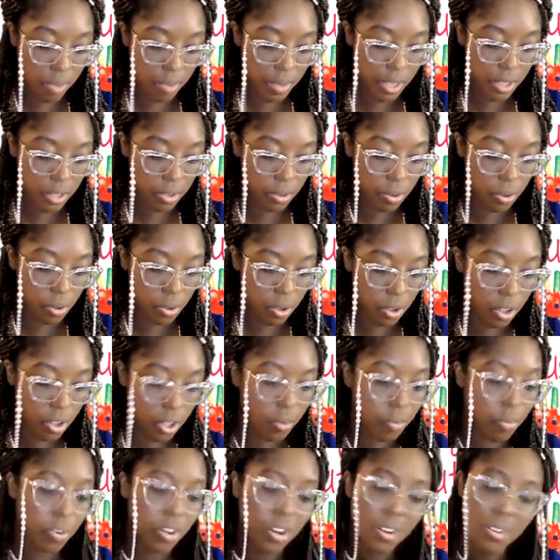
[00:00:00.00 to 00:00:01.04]
to be
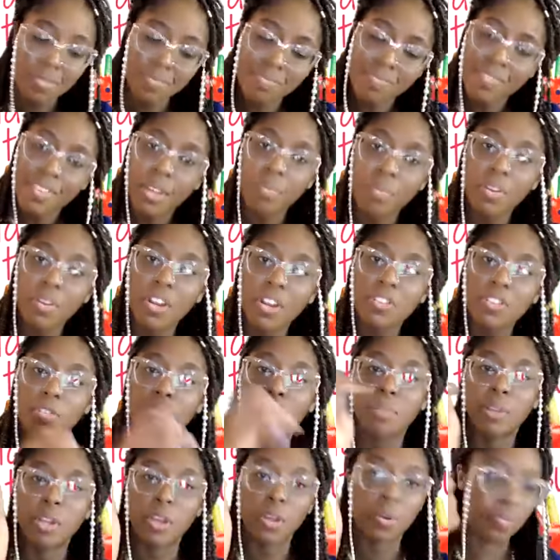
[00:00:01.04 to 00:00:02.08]
cool. I'm gonna do
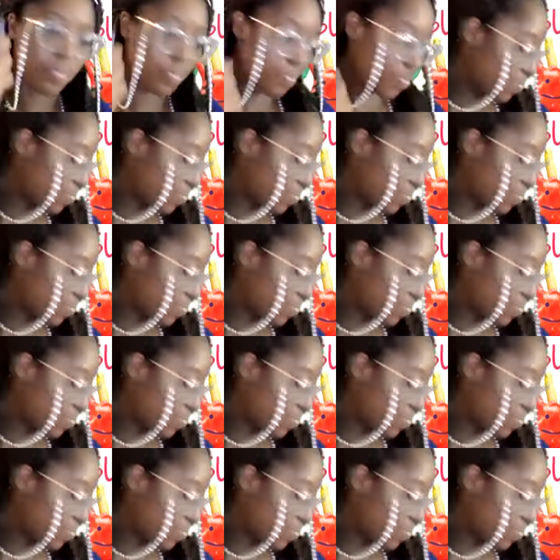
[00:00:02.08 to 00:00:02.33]
blue.